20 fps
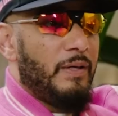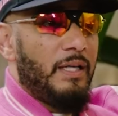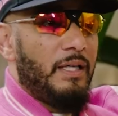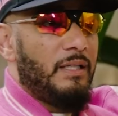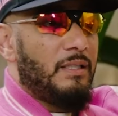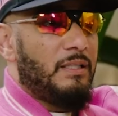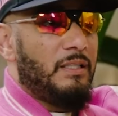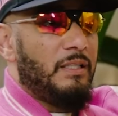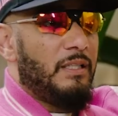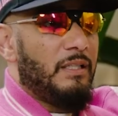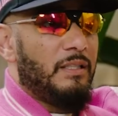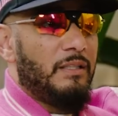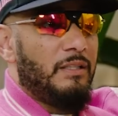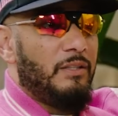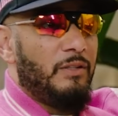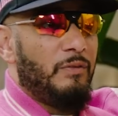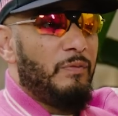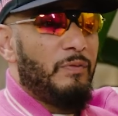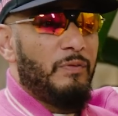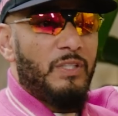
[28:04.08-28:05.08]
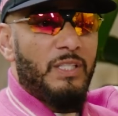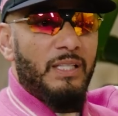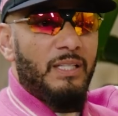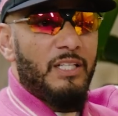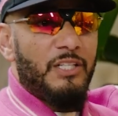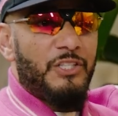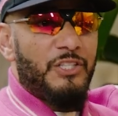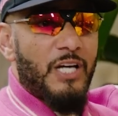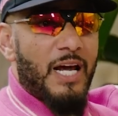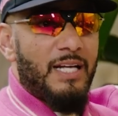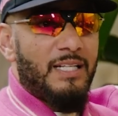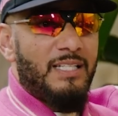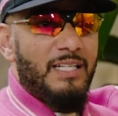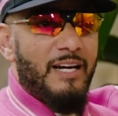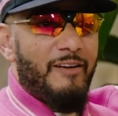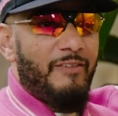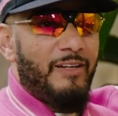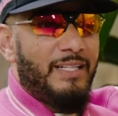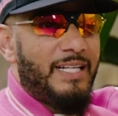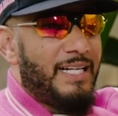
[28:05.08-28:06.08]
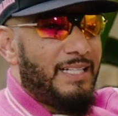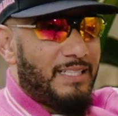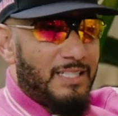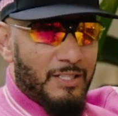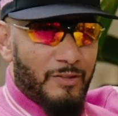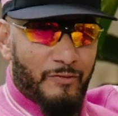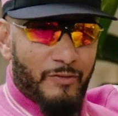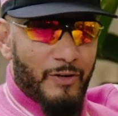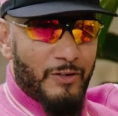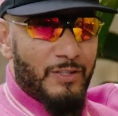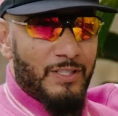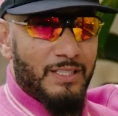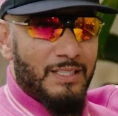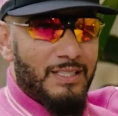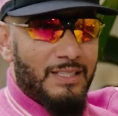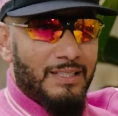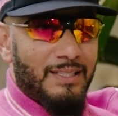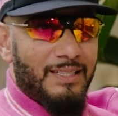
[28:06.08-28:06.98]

ain't see a, you've seen Ashanti every day since Verzuz